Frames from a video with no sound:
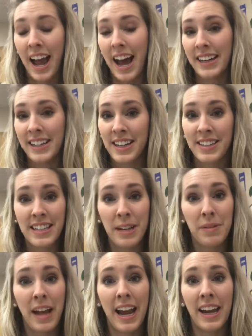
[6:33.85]
and it does
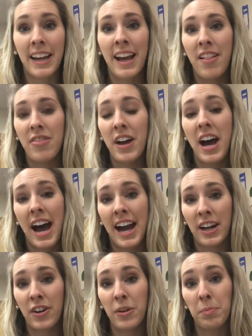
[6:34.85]
seem like the
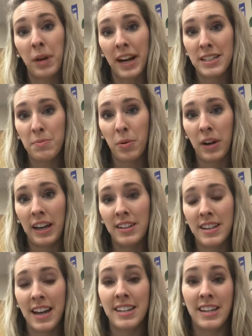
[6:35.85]
higher the price
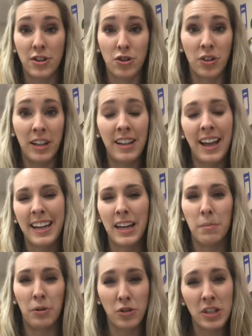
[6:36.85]
point initially, like in
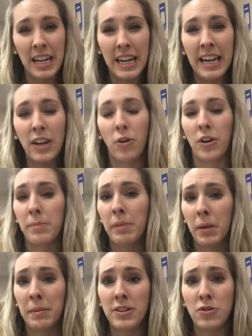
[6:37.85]
a boutique or a
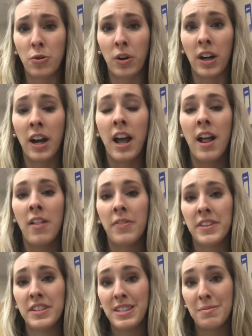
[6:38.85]
department store,
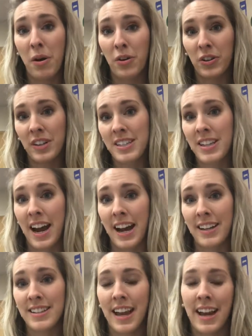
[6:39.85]
the smaller the size.